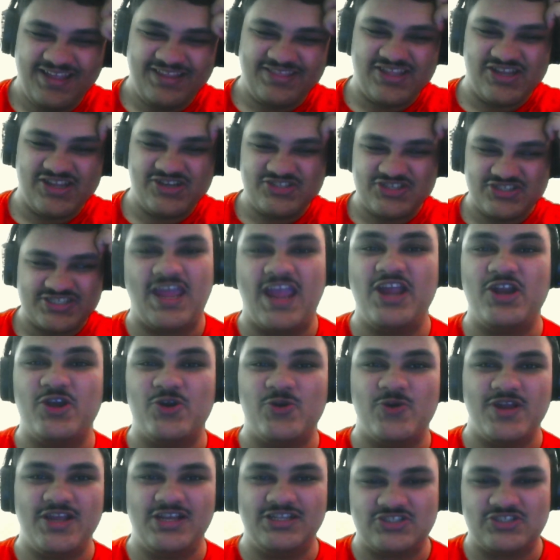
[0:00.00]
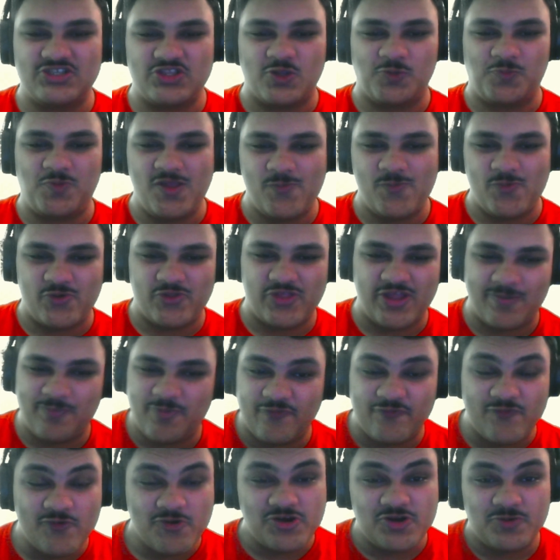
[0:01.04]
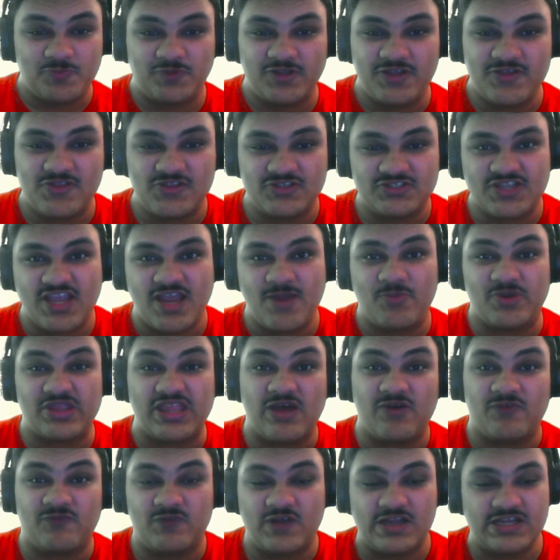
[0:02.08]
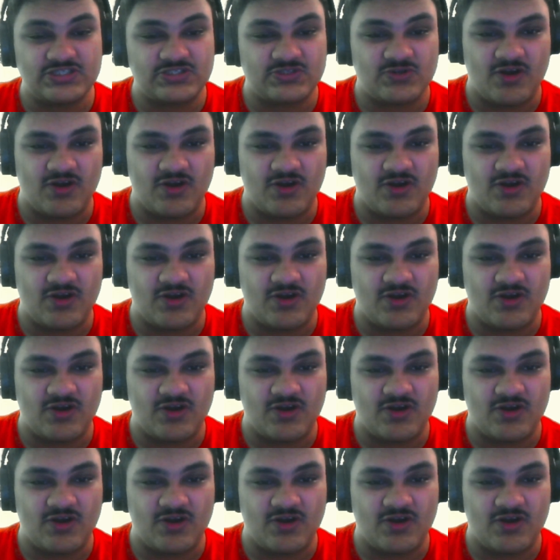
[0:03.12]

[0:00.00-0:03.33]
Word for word: They're just catering to the people that prefer to play this game without fast